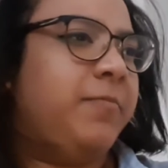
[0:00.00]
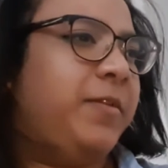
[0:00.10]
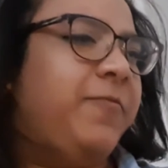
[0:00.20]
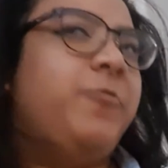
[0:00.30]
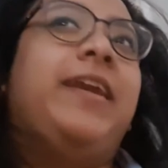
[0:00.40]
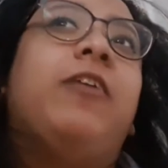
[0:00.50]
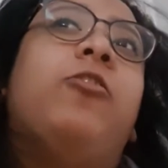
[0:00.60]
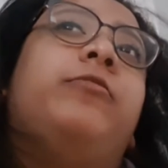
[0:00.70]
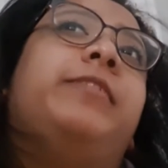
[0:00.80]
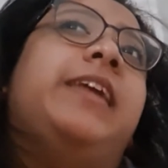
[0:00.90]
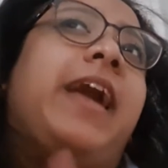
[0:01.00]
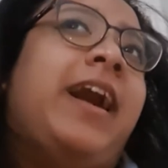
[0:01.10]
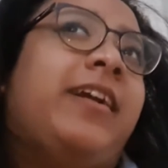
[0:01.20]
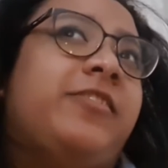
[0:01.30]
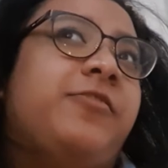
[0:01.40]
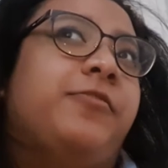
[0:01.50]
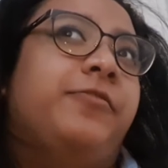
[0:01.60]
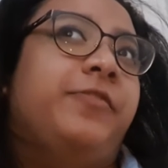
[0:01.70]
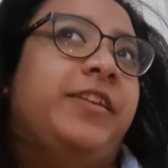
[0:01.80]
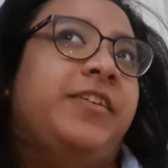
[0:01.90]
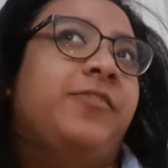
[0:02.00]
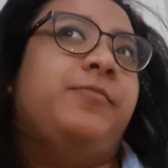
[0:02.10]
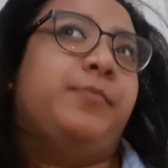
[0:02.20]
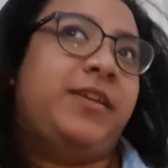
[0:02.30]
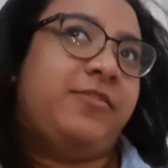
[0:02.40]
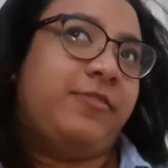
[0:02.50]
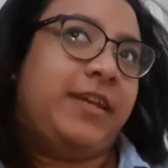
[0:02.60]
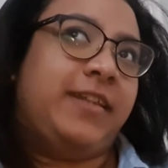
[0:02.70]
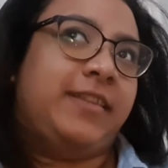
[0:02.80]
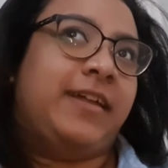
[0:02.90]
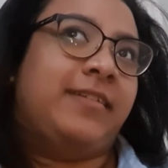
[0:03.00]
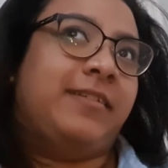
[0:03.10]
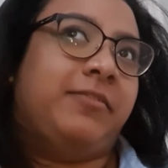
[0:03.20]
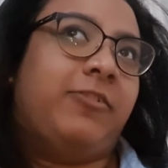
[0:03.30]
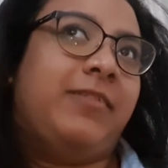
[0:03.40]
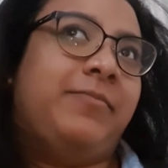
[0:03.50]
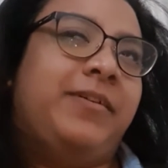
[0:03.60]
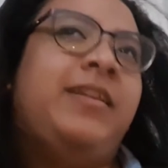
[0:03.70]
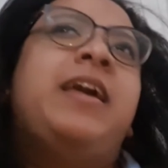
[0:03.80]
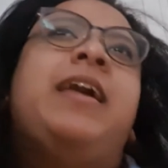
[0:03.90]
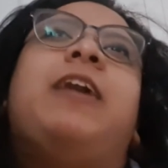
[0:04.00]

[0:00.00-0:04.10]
Before we get on with the actual video, make sure you hit that subscribe button,